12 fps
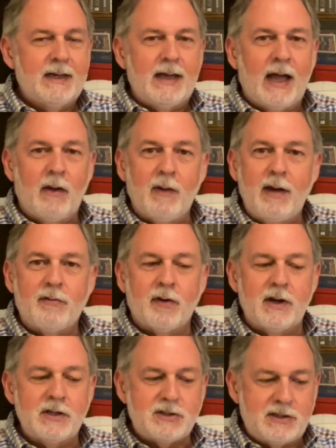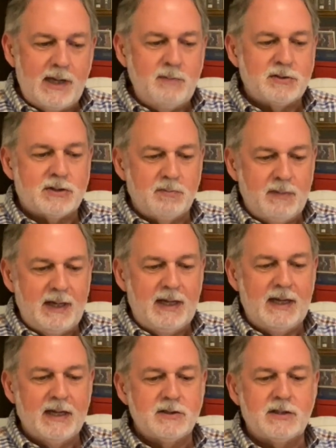However, it seems to
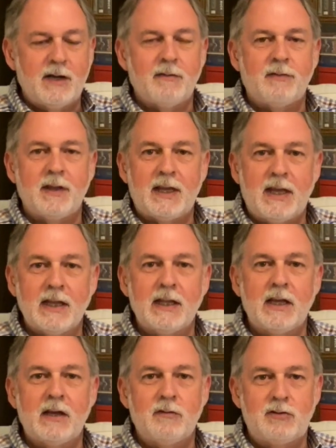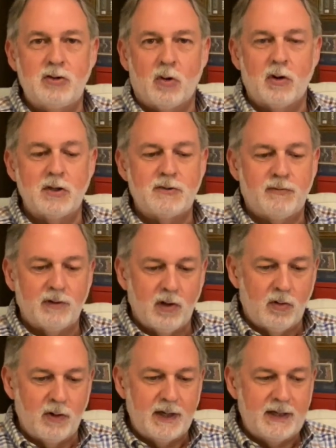me as if the killing of George
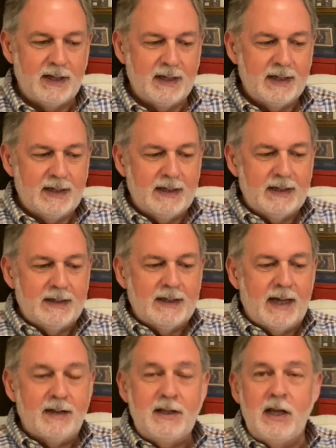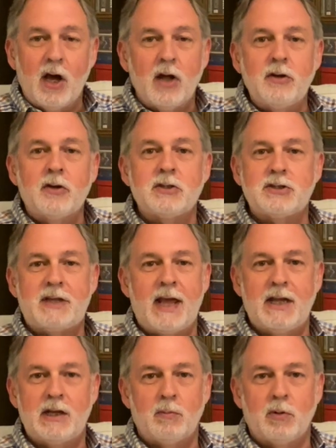Floyd and the
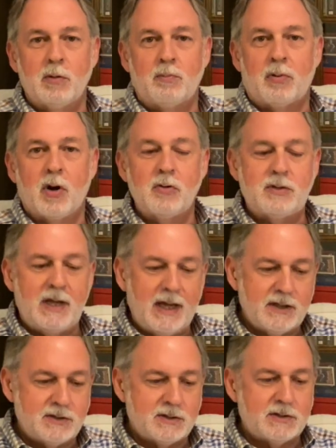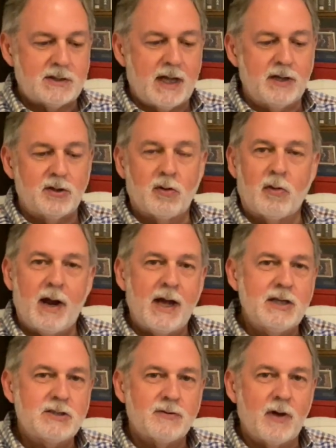understandable protests and
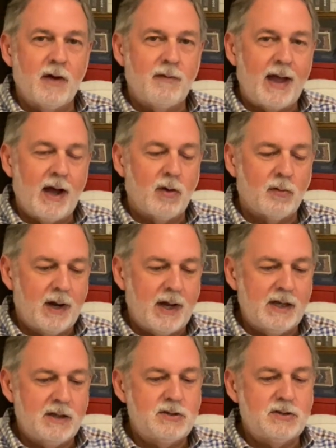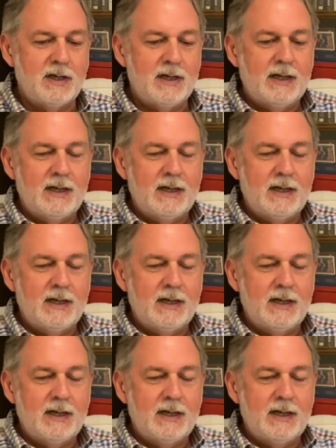cries of outrage,